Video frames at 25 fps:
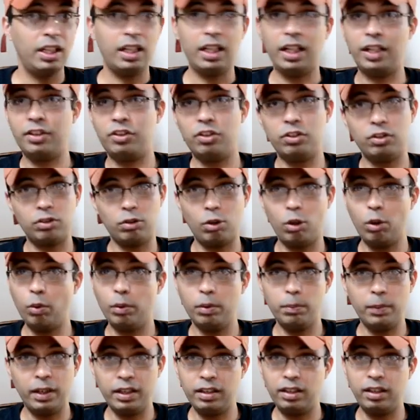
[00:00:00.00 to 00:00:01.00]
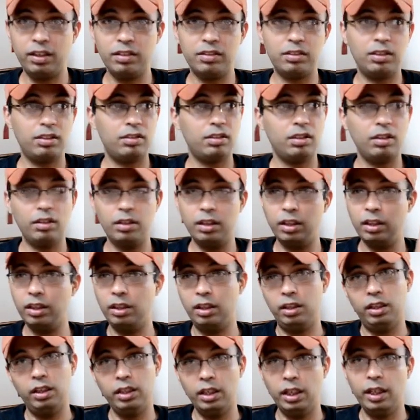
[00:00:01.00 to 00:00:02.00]
I just go with my D600
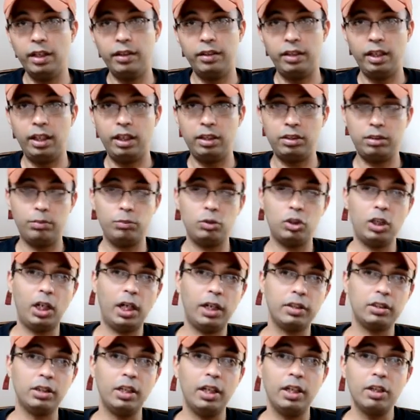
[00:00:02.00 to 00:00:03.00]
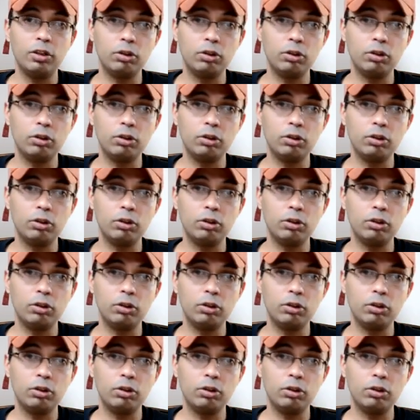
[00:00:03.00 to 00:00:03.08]
and take some shots.